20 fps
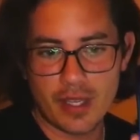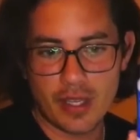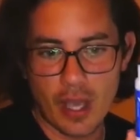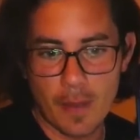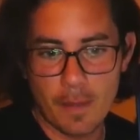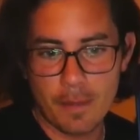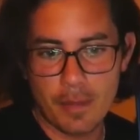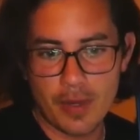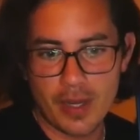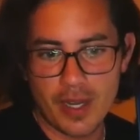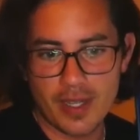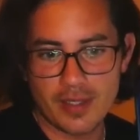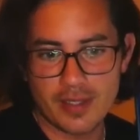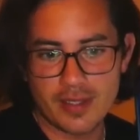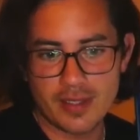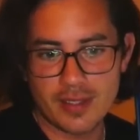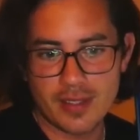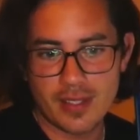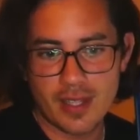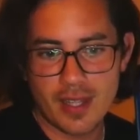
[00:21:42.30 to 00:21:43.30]

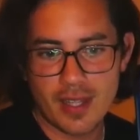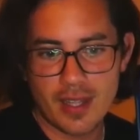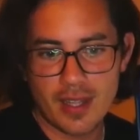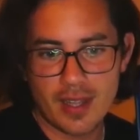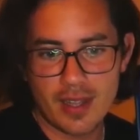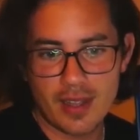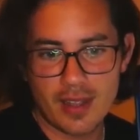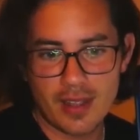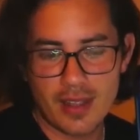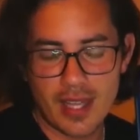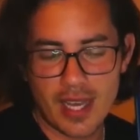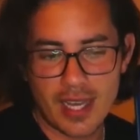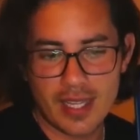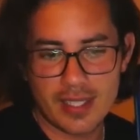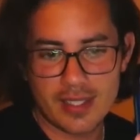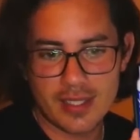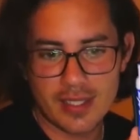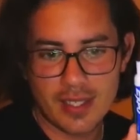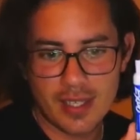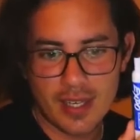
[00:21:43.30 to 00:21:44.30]
components
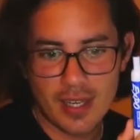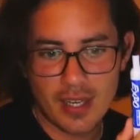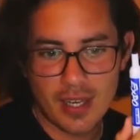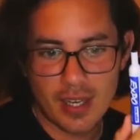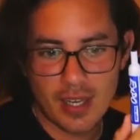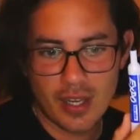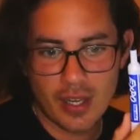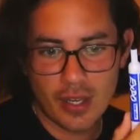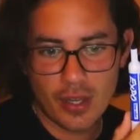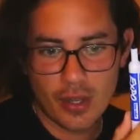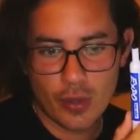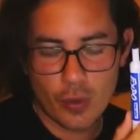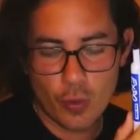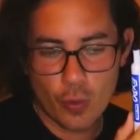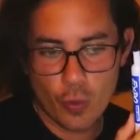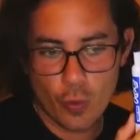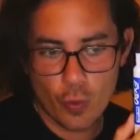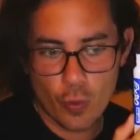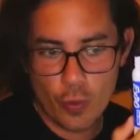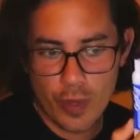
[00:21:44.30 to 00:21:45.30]
that
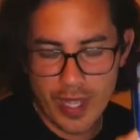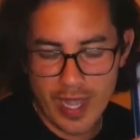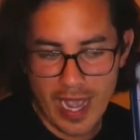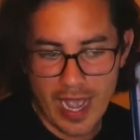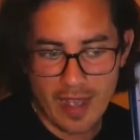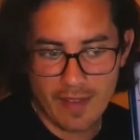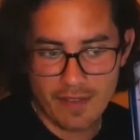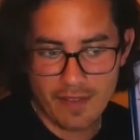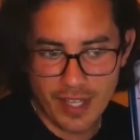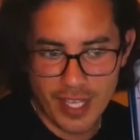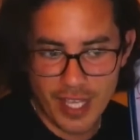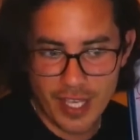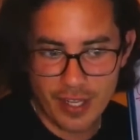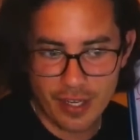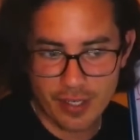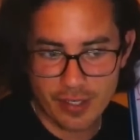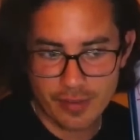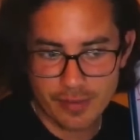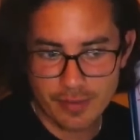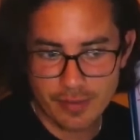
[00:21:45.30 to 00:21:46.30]
we have
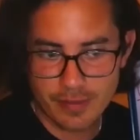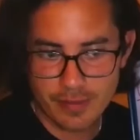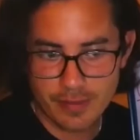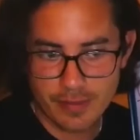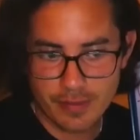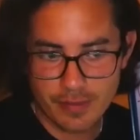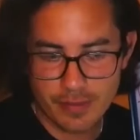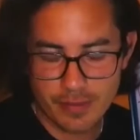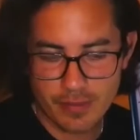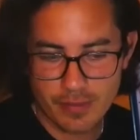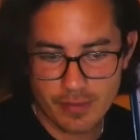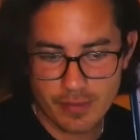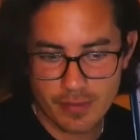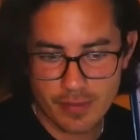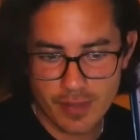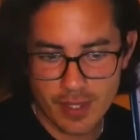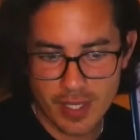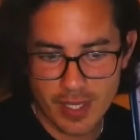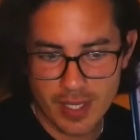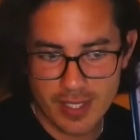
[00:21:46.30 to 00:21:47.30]
here
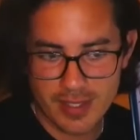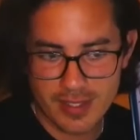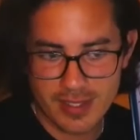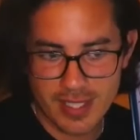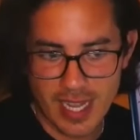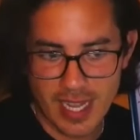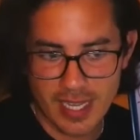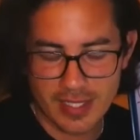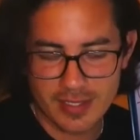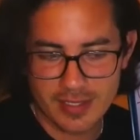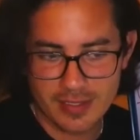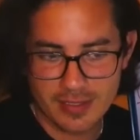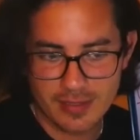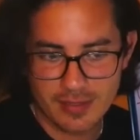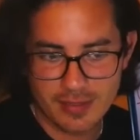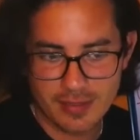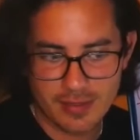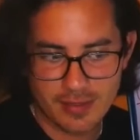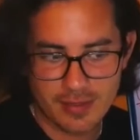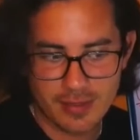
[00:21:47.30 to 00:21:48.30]
inside
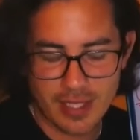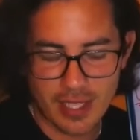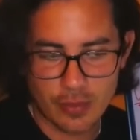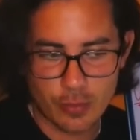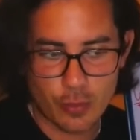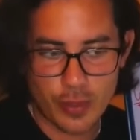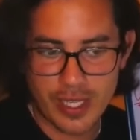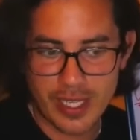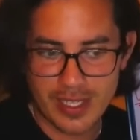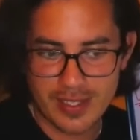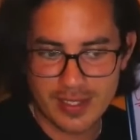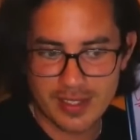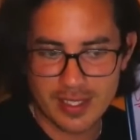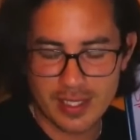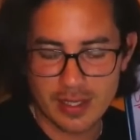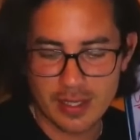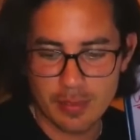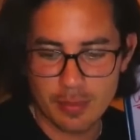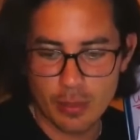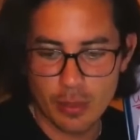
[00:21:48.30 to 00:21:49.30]
that we can
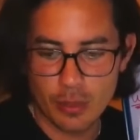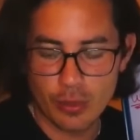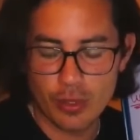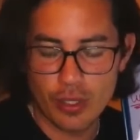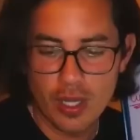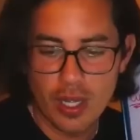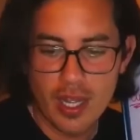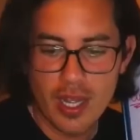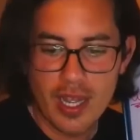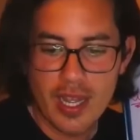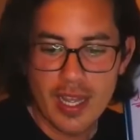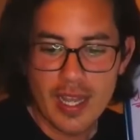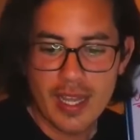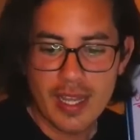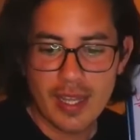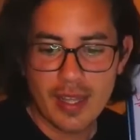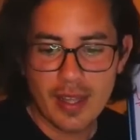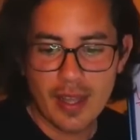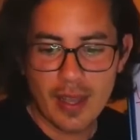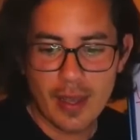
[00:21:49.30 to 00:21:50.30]
see the blue,
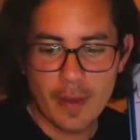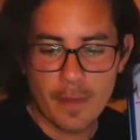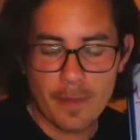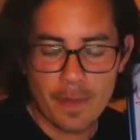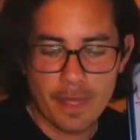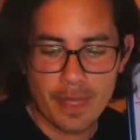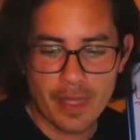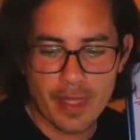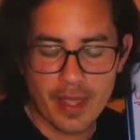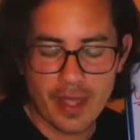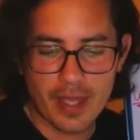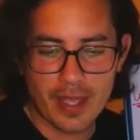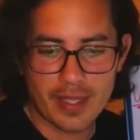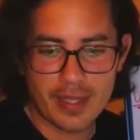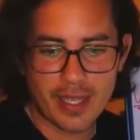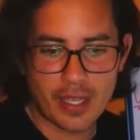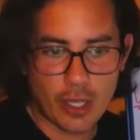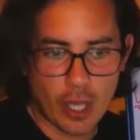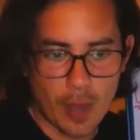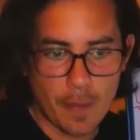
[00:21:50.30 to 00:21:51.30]

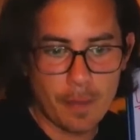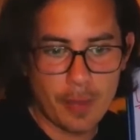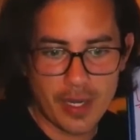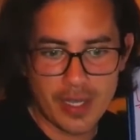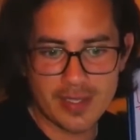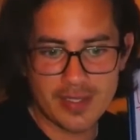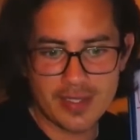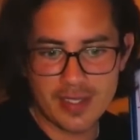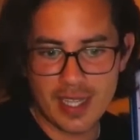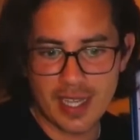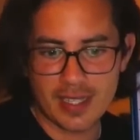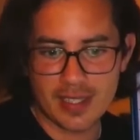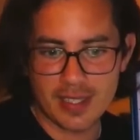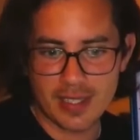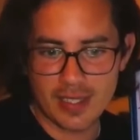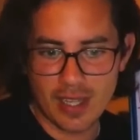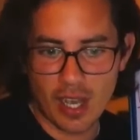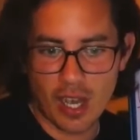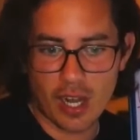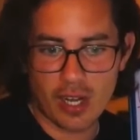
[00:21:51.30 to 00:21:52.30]
the components
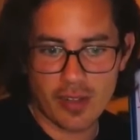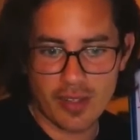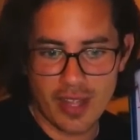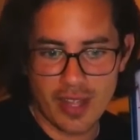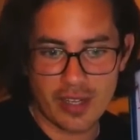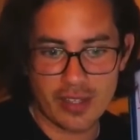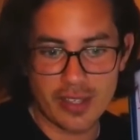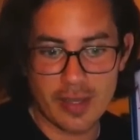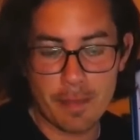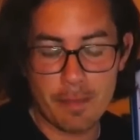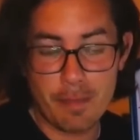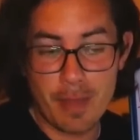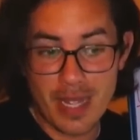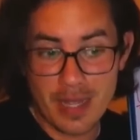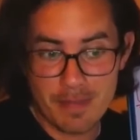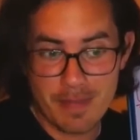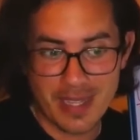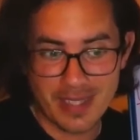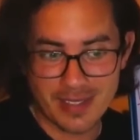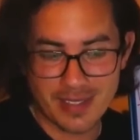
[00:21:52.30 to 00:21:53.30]
that are there, the
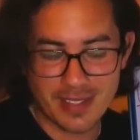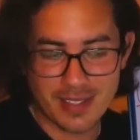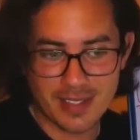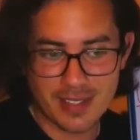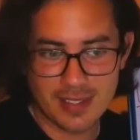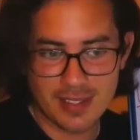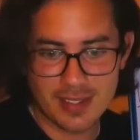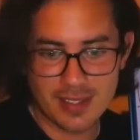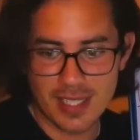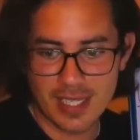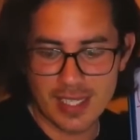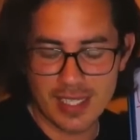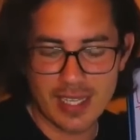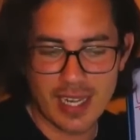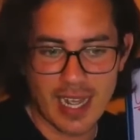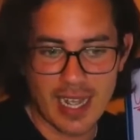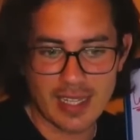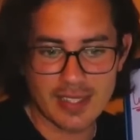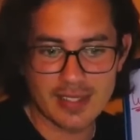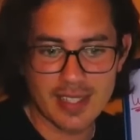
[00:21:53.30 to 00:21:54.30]
pigments that it
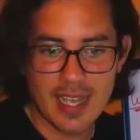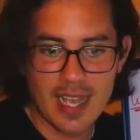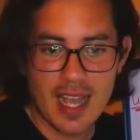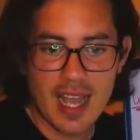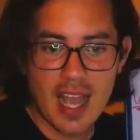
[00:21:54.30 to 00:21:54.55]
has